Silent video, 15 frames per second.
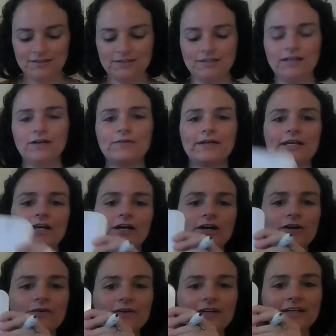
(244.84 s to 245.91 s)
There we
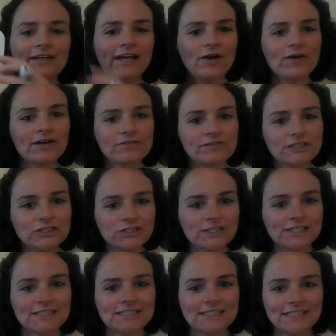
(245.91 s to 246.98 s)
go. Now our fish
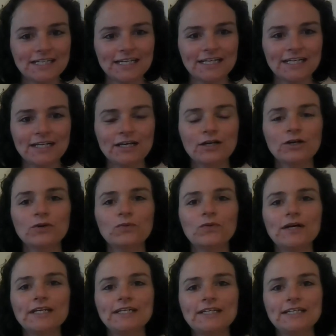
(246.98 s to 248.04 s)
can see
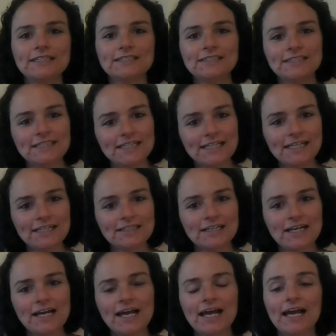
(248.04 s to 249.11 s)
what he needs to eat,
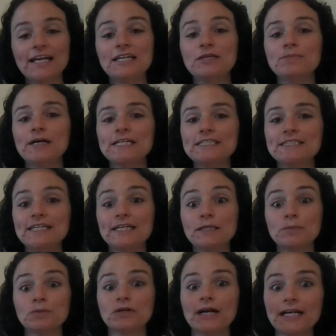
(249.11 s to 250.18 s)
and he might see any
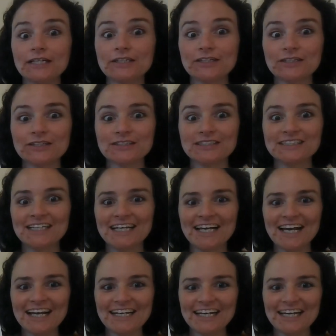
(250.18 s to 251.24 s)
predators,
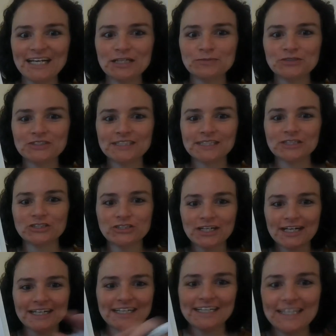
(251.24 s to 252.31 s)
any animals that are
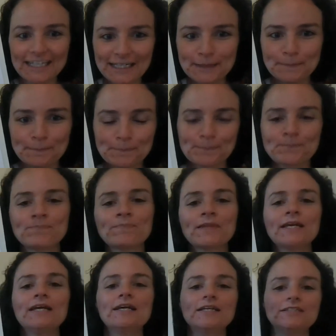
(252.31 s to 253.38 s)
trying to get him.
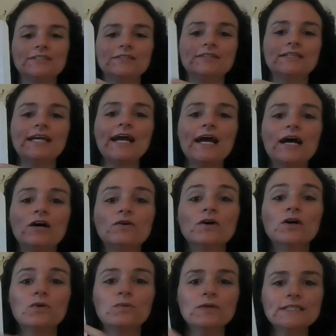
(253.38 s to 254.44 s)
So now,
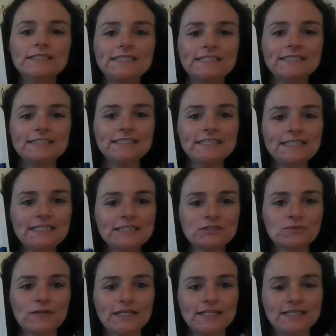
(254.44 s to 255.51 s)
once he sees
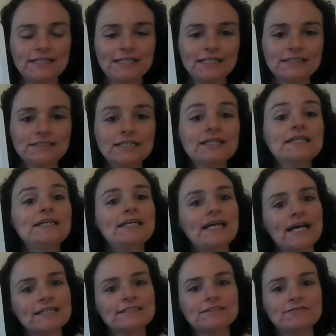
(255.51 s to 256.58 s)
what he needs, he
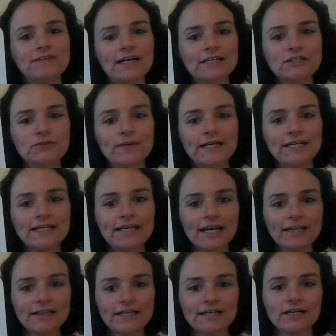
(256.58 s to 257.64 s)
has to find a way to get
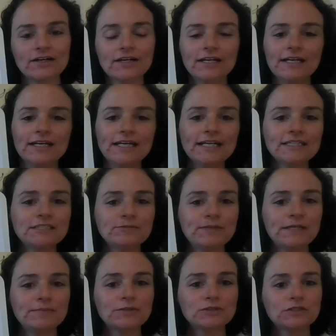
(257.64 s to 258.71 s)
there. He has to be
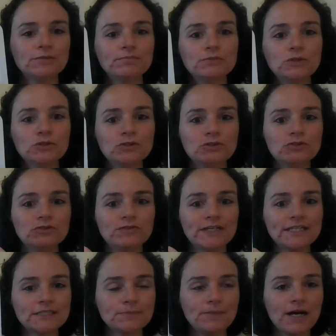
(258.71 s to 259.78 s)
able to move
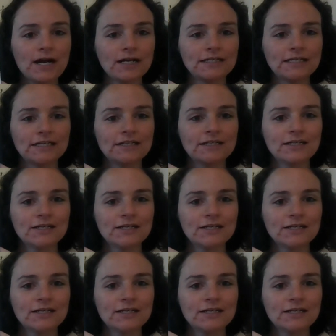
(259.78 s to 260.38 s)
his body.